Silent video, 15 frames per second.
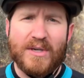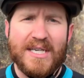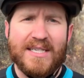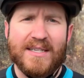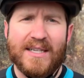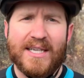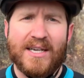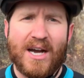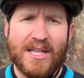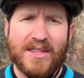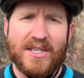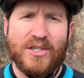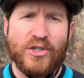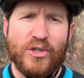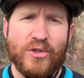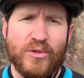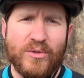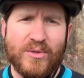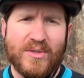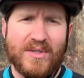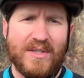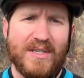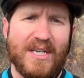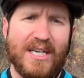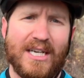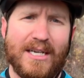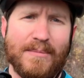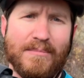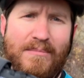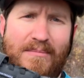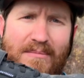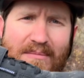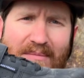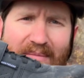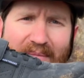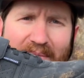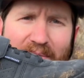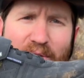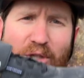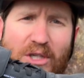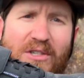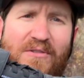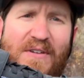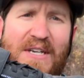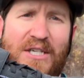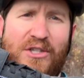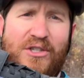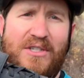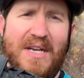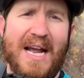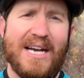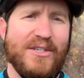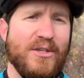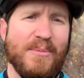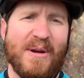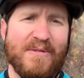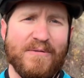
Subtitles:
recently got these shoes, just finished actually my